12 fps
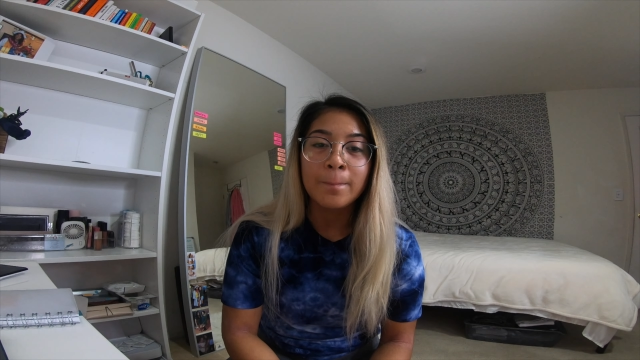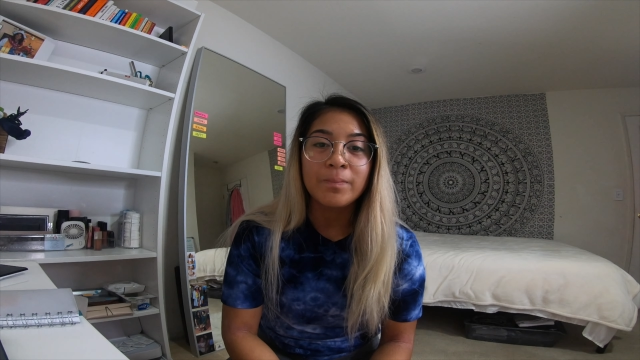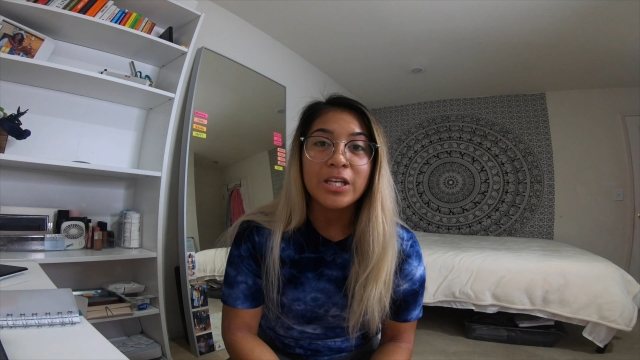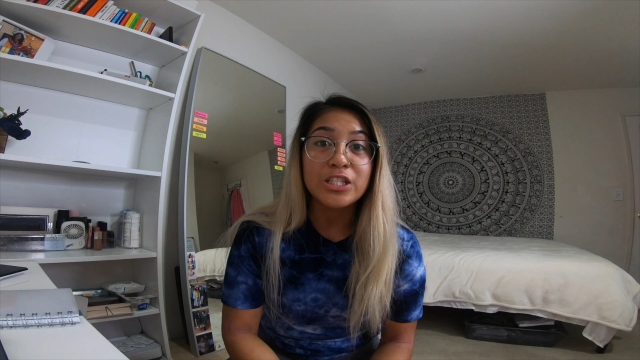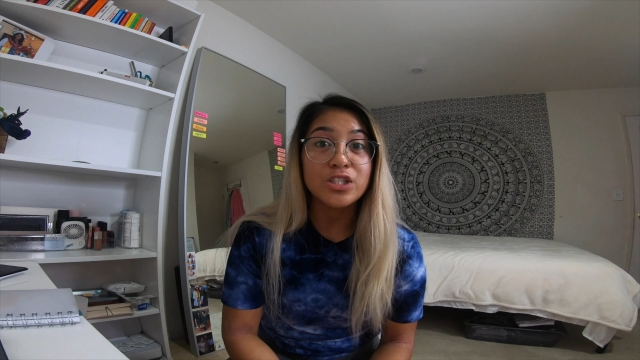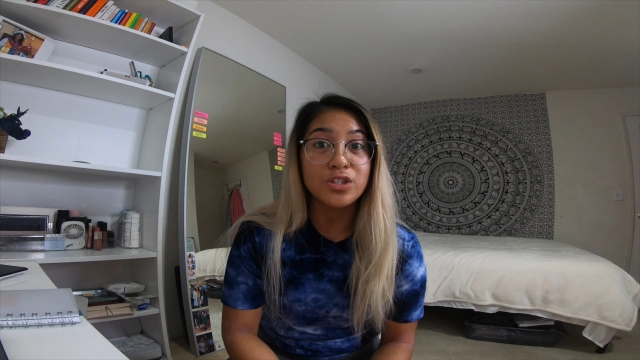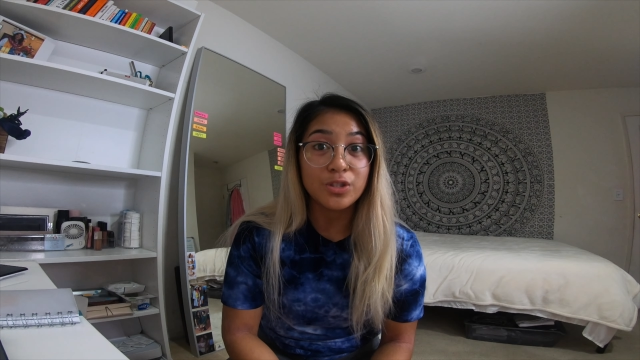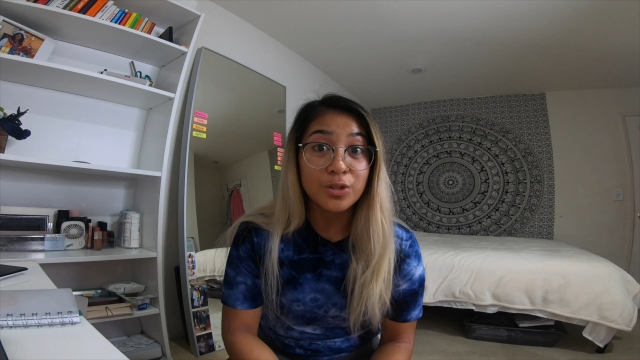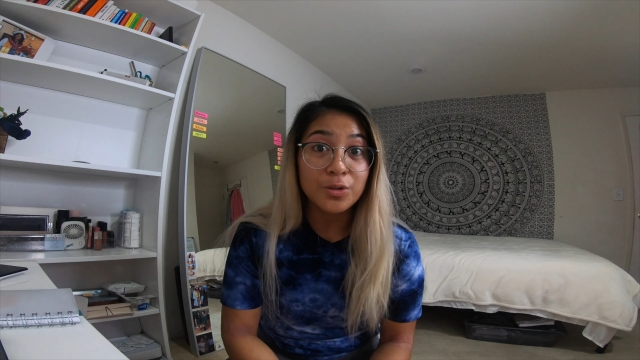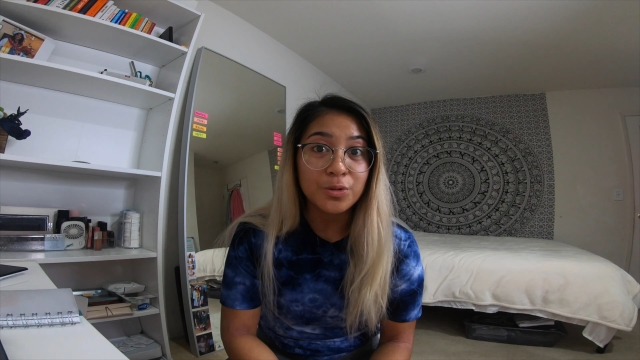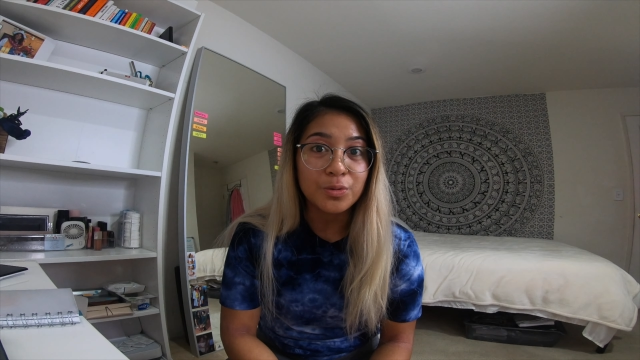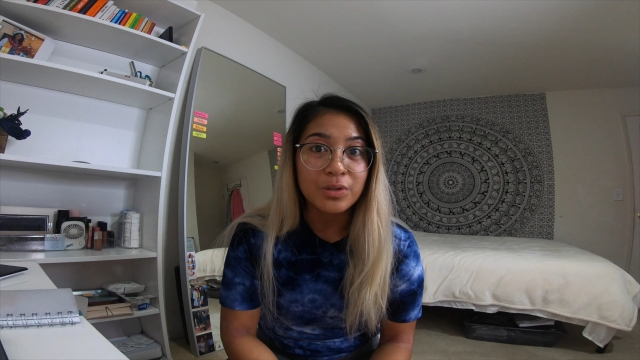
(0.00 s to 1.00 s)
It's
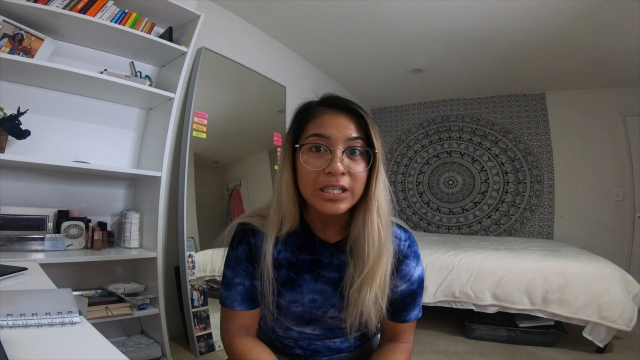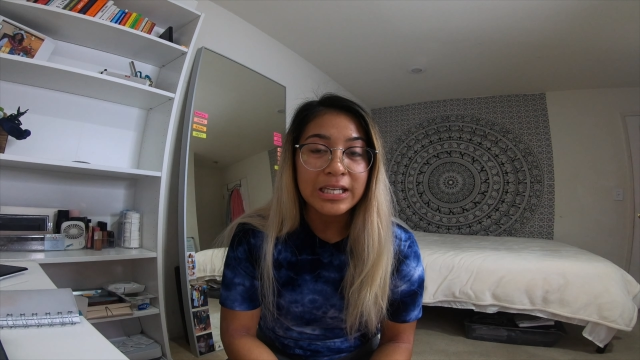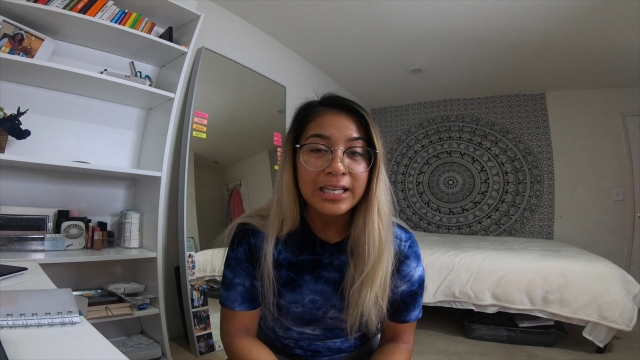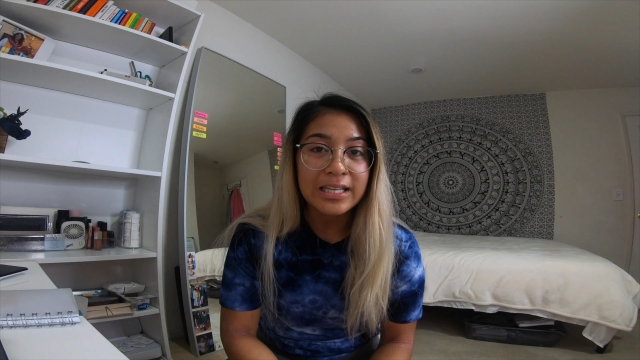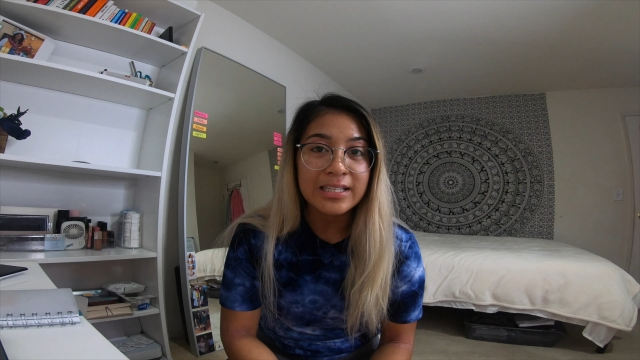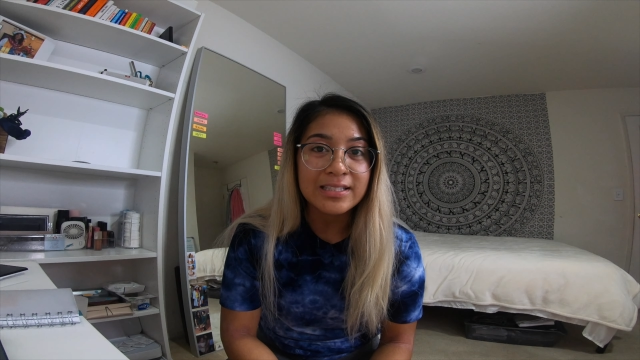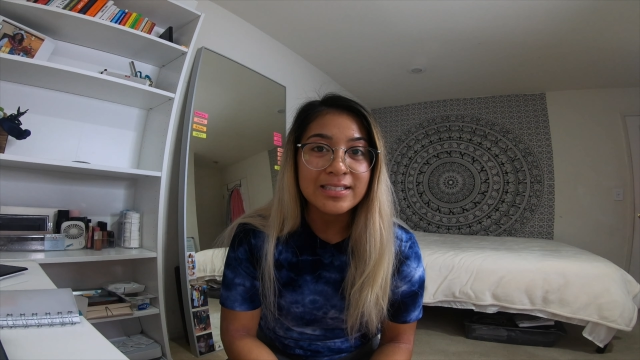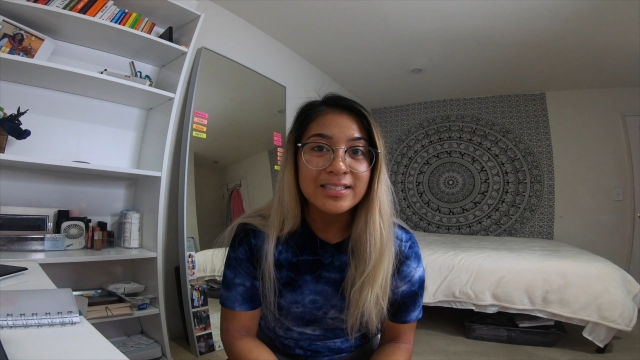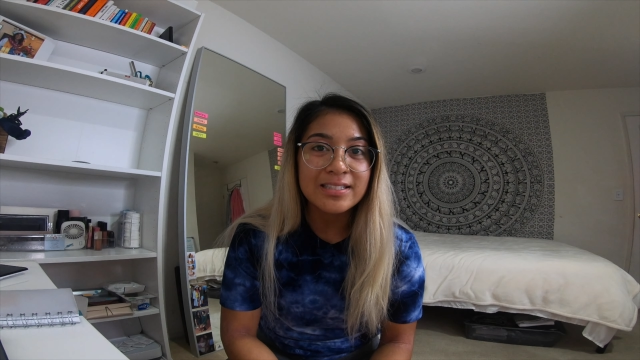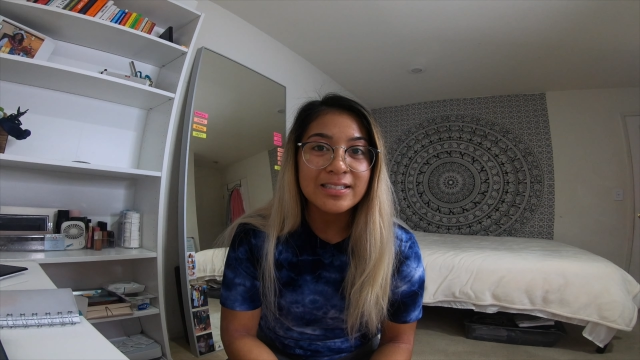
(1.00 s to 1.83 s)
new. It